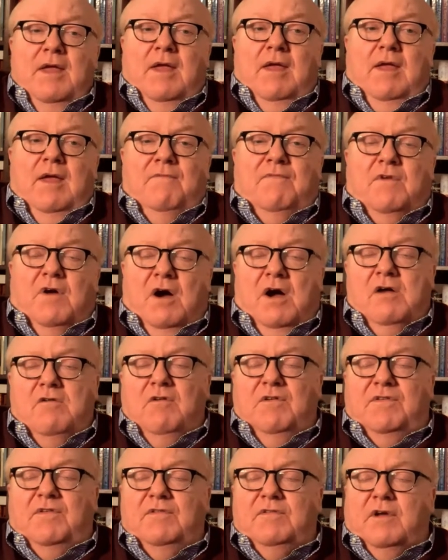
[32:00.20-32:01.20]
if
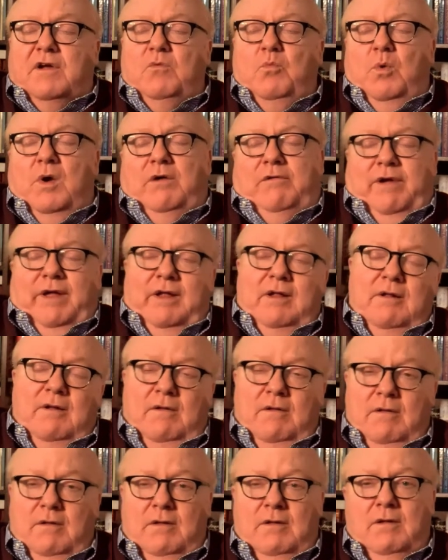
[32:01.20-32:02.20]
Congress is unwilling
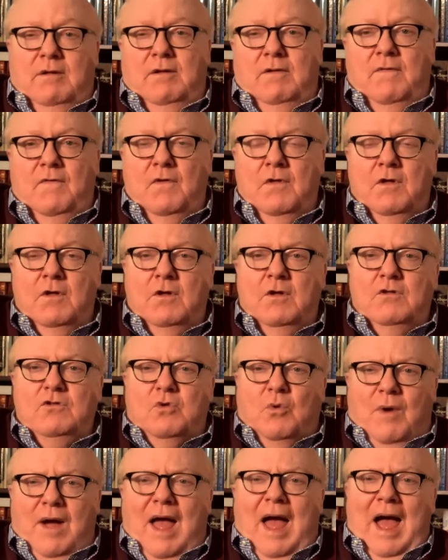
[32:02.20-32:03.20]

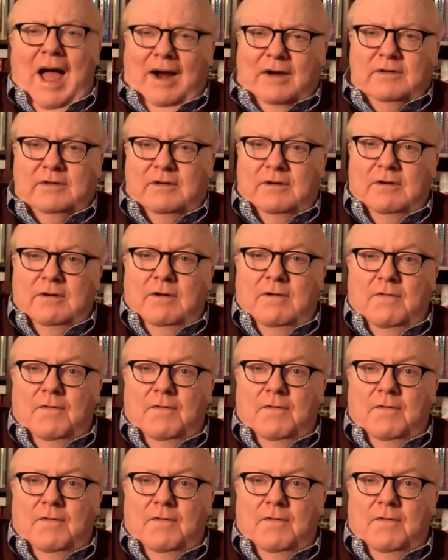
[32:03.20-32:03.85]
to act,